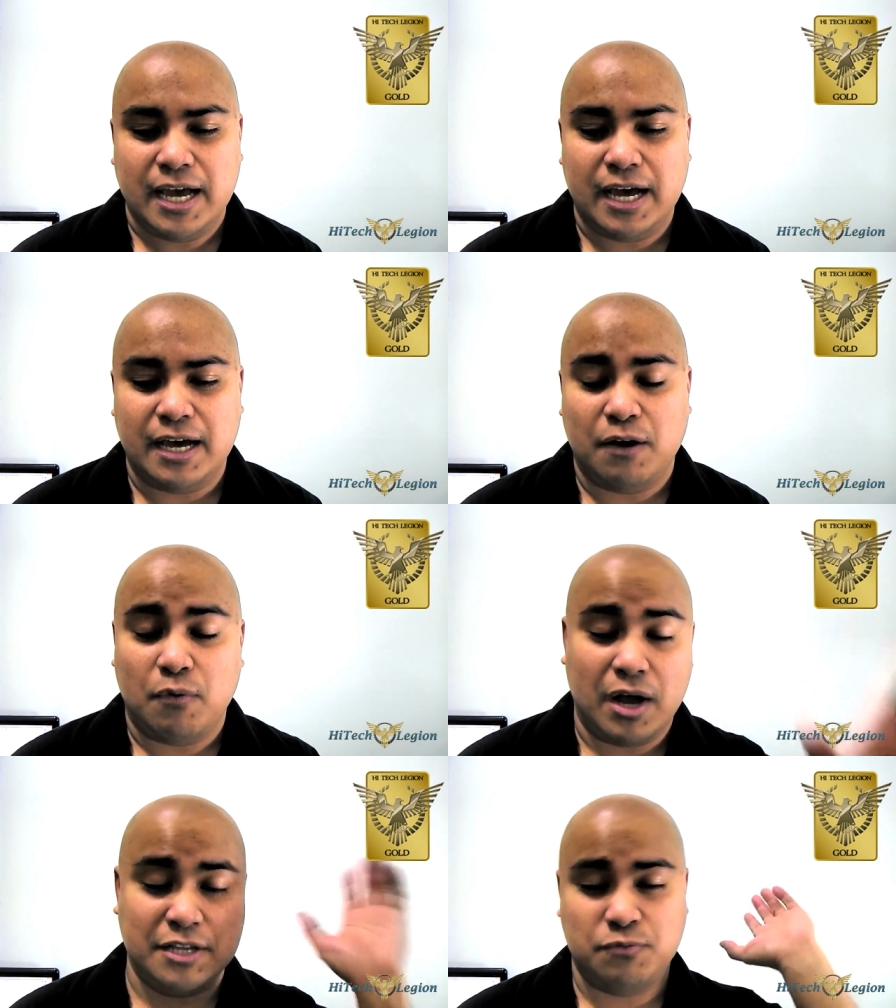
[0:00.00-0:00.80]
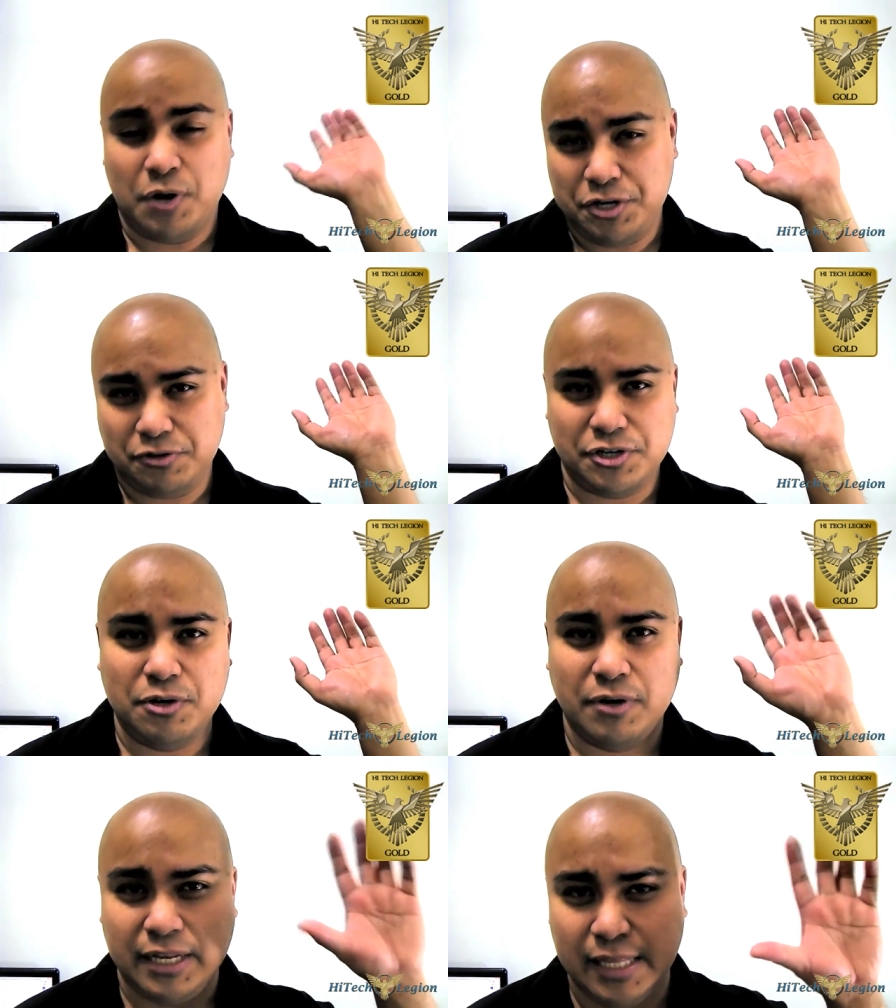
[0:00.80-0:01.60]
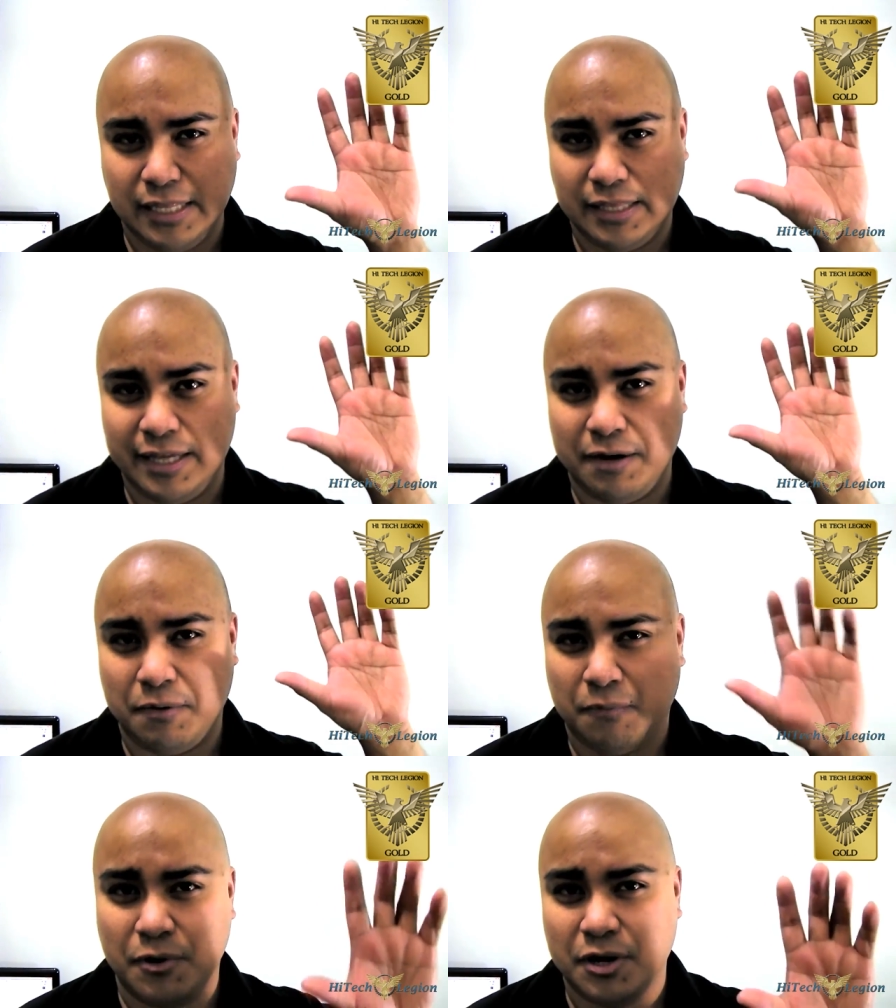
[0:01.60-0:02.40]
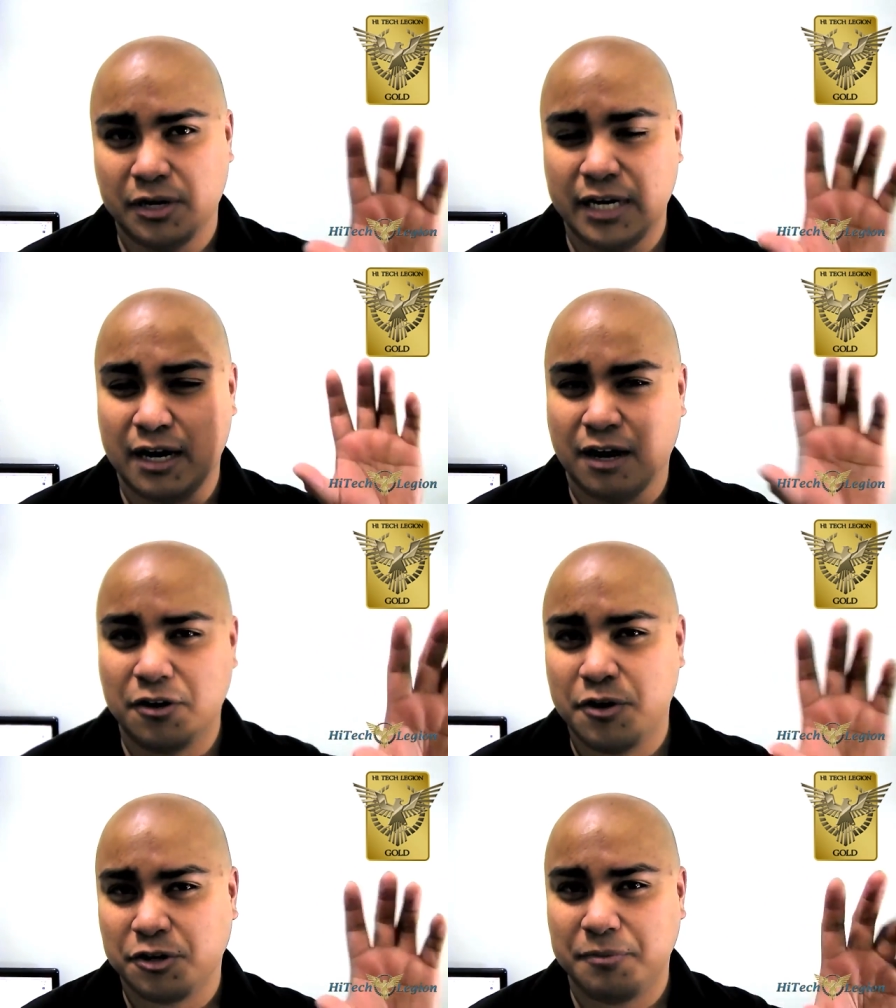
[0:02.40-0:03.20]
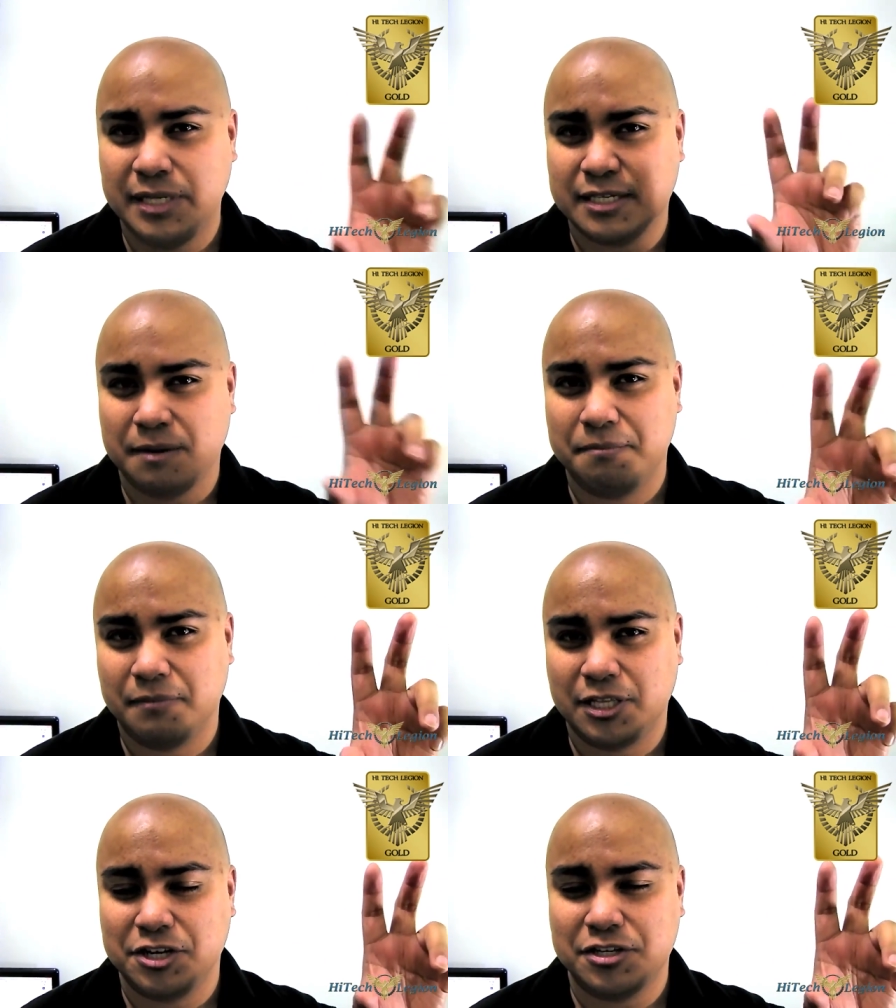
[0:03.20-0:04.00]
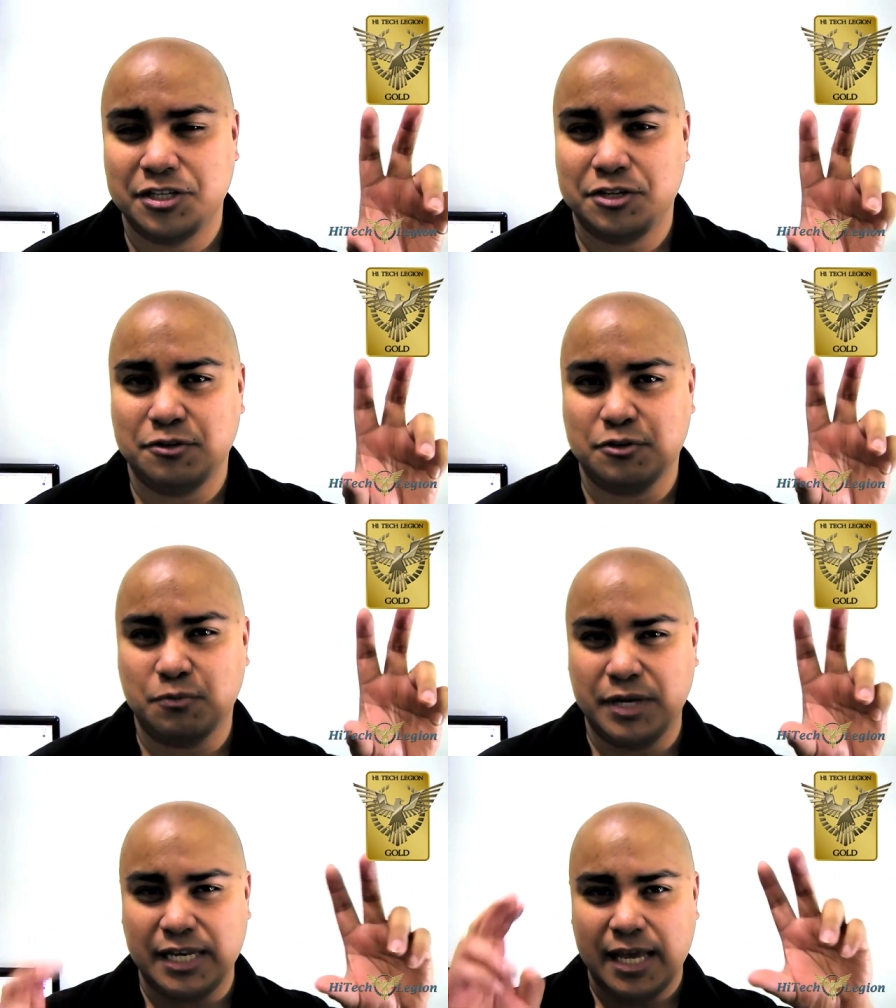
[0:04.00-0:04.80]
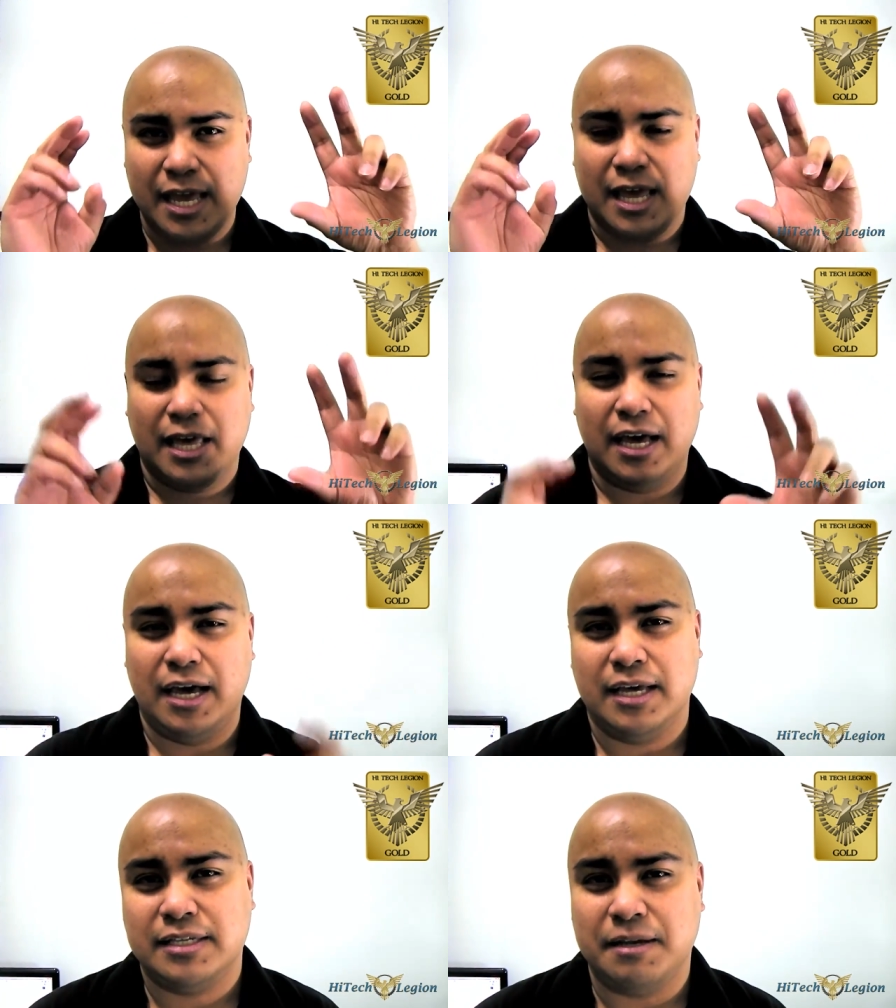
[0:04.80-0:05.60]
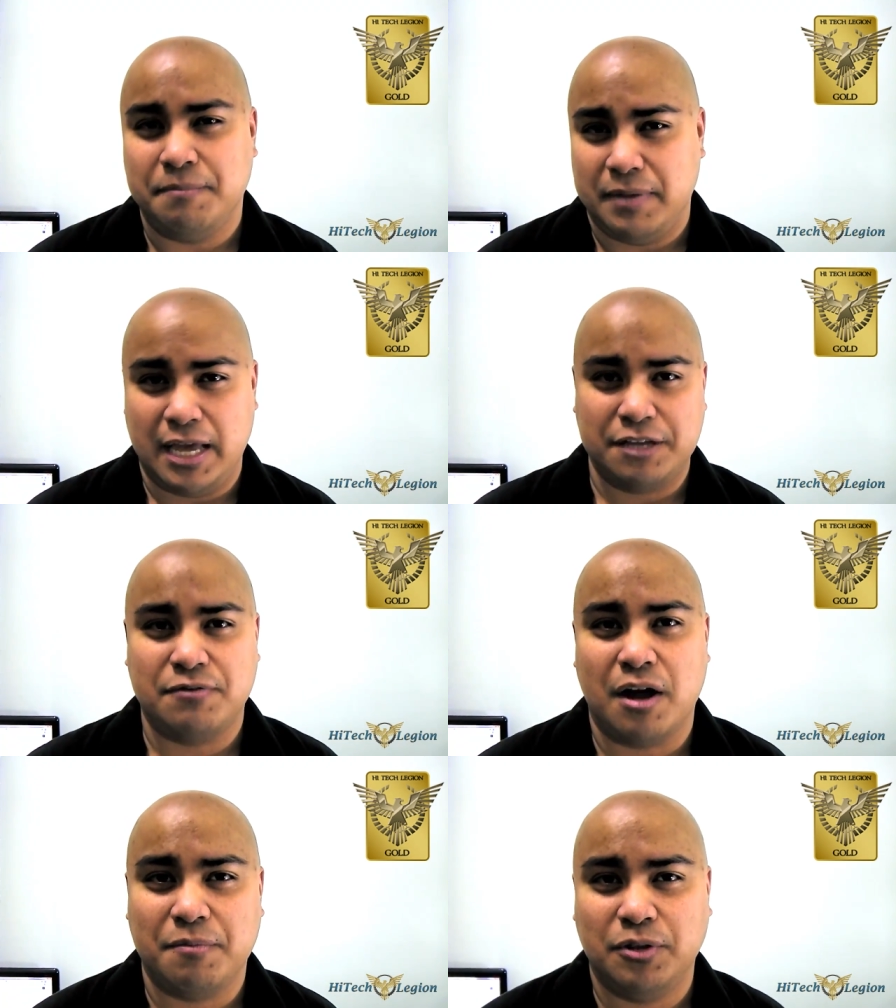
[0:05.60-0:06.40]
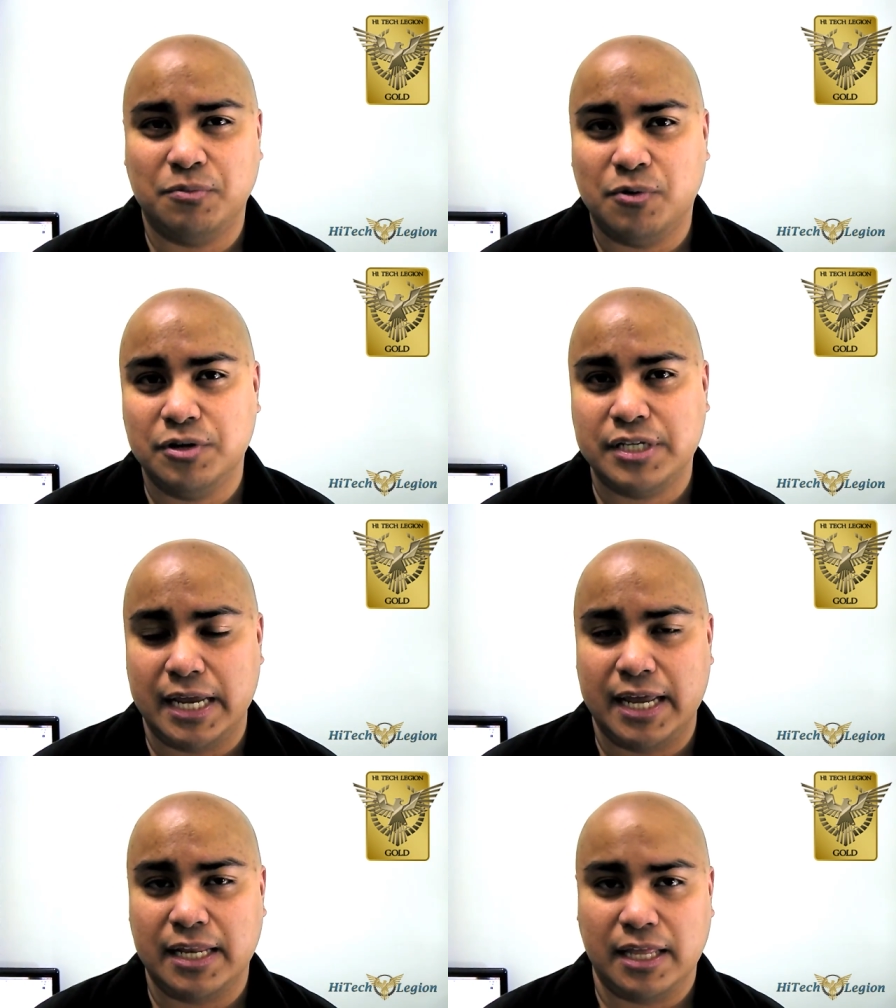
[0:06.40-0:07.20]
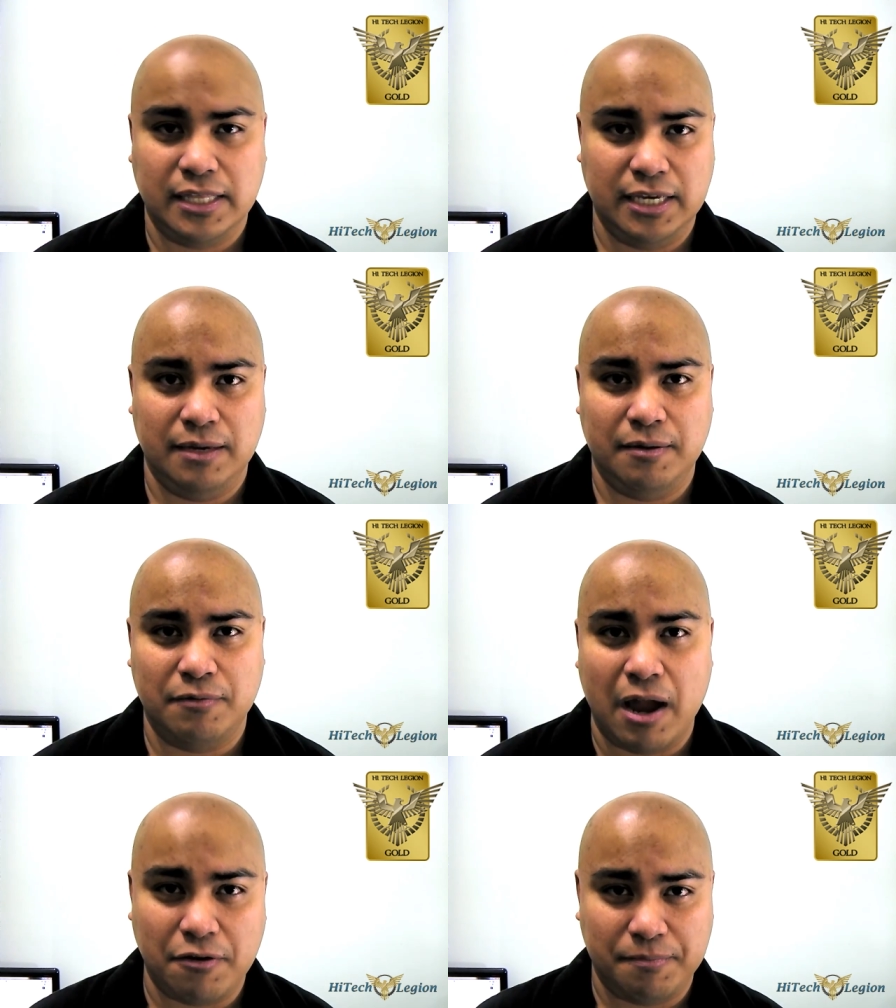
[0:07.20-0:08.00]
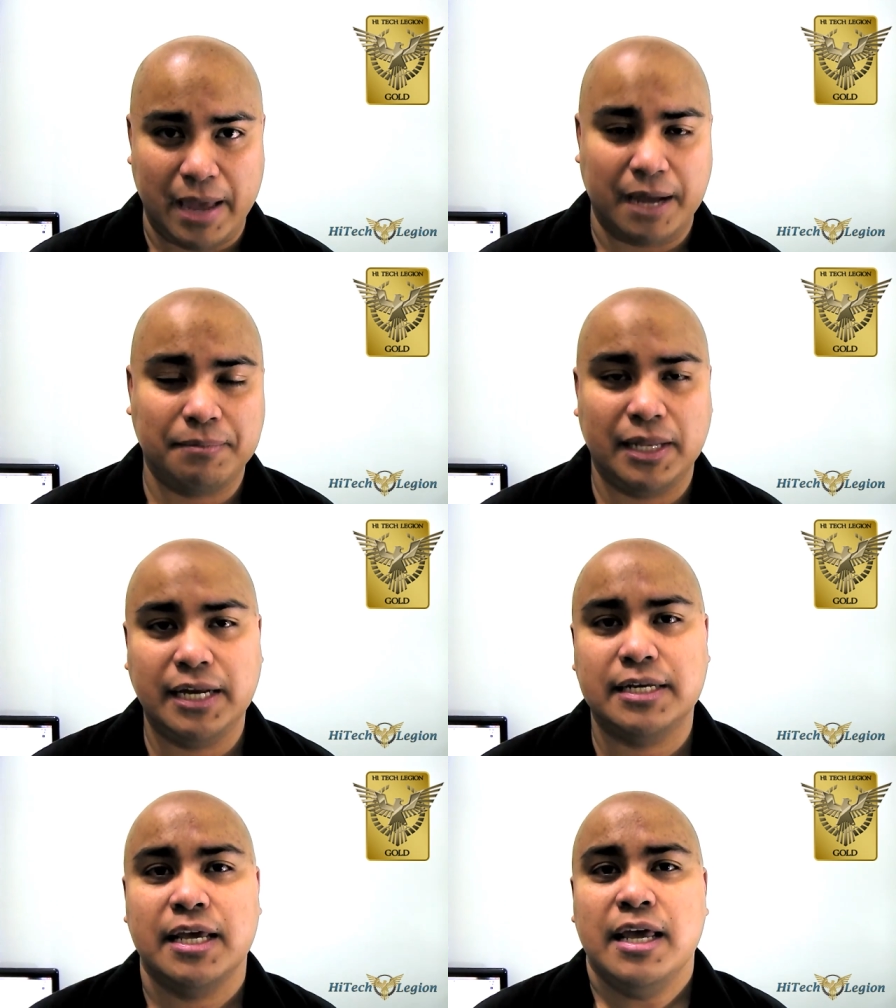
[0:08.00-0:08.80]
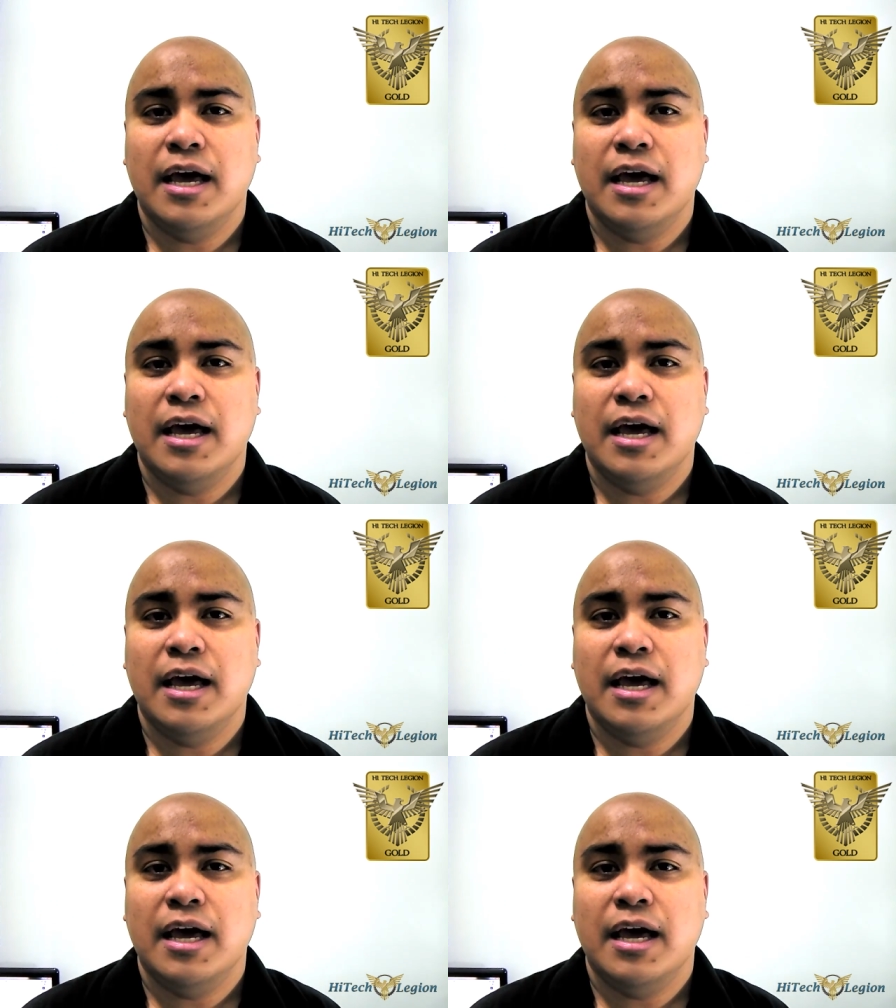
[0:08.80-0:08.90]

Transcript: uh, as one user noted, there were there are going to be some clearance issues with uh, some ASRock motherboards and the round backplate.